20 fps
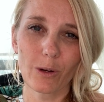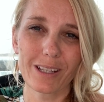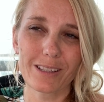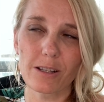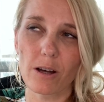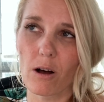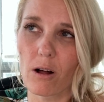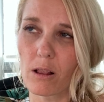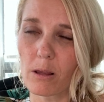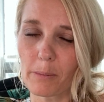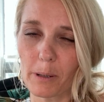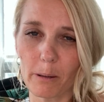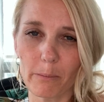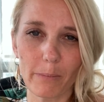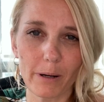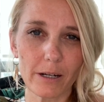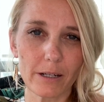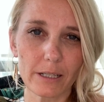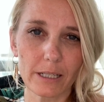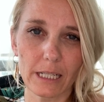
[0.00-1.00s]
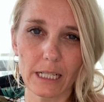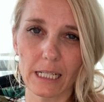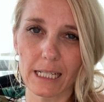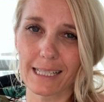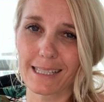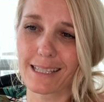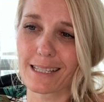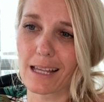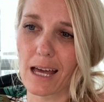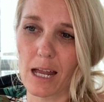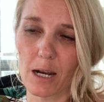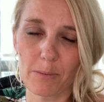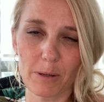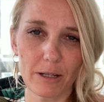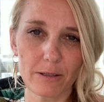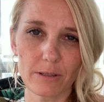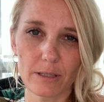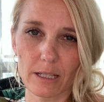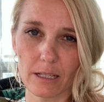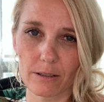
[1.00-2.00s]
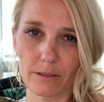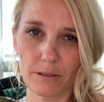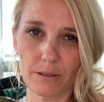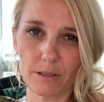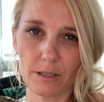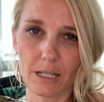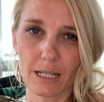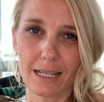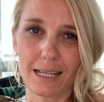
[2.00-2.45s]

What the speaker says: it's all about marketing. It's not about sales.